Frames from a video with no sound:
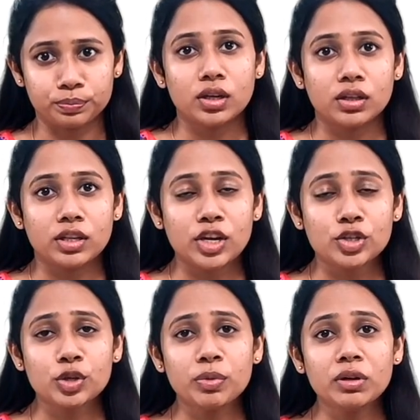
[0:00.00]
There
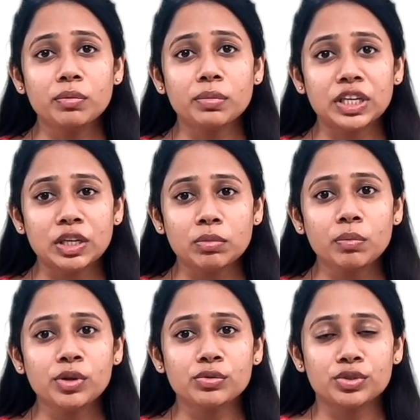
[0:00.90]
should be a minimum
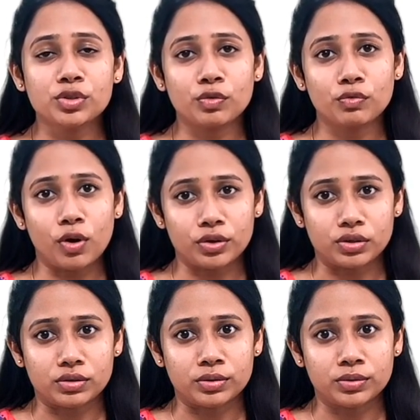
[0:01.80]
usage of
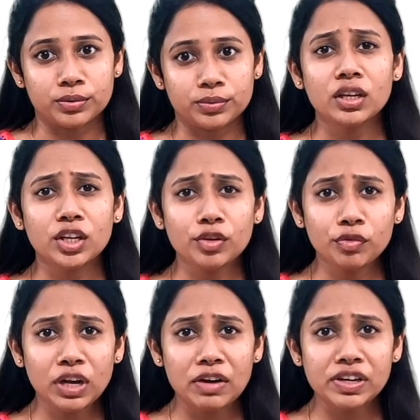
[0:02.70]
water. If you
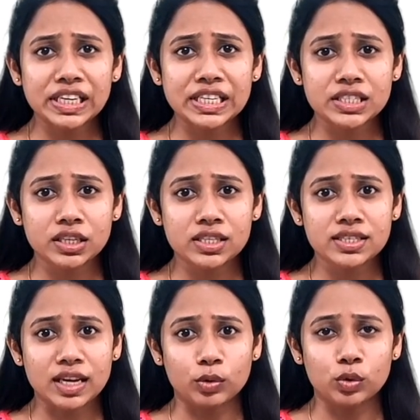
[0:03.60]
have kitchen in
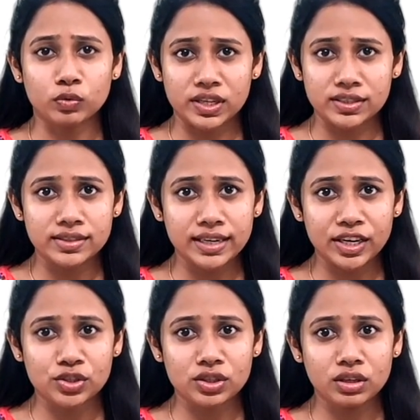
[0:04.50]
southwest
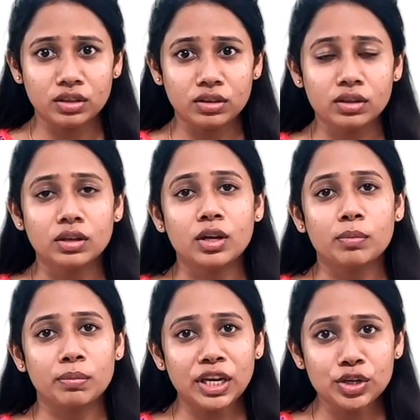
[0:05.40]
direction,
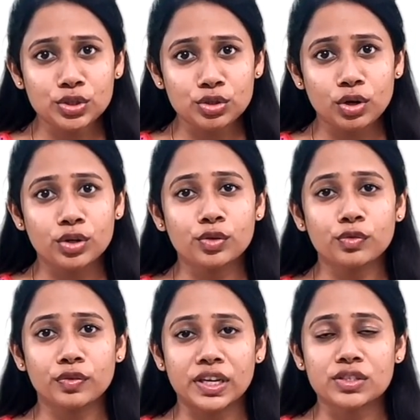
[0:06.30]
make sure you
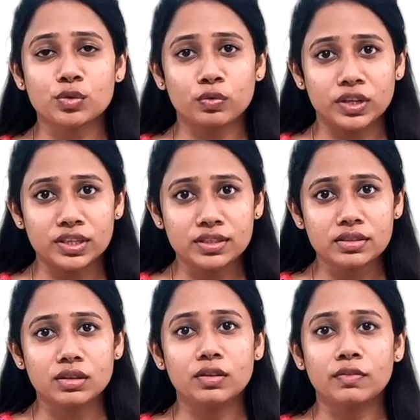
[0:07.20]
face to
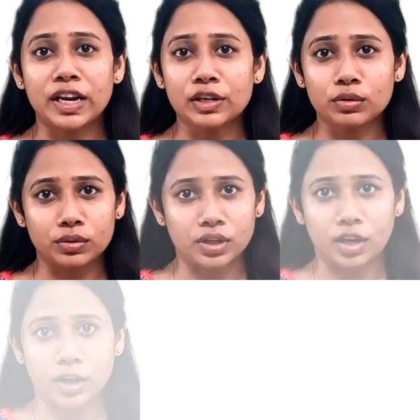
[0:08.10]
west while cooking.